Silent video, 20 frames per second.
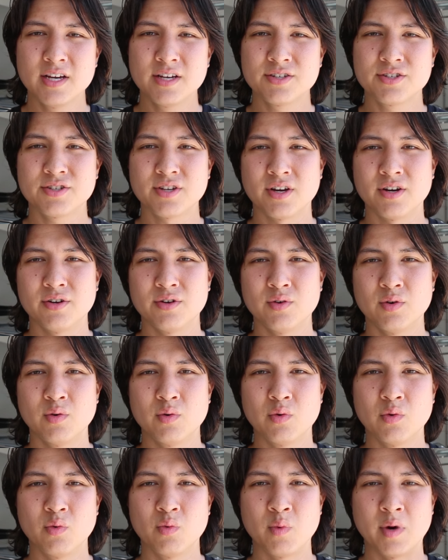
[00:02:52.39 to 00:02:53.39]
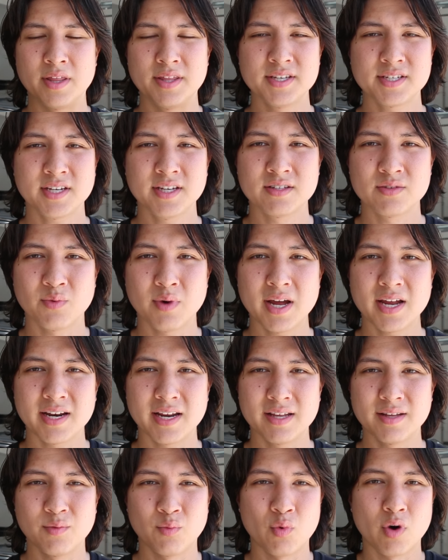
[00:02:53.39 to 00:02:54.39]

so when this gets wet,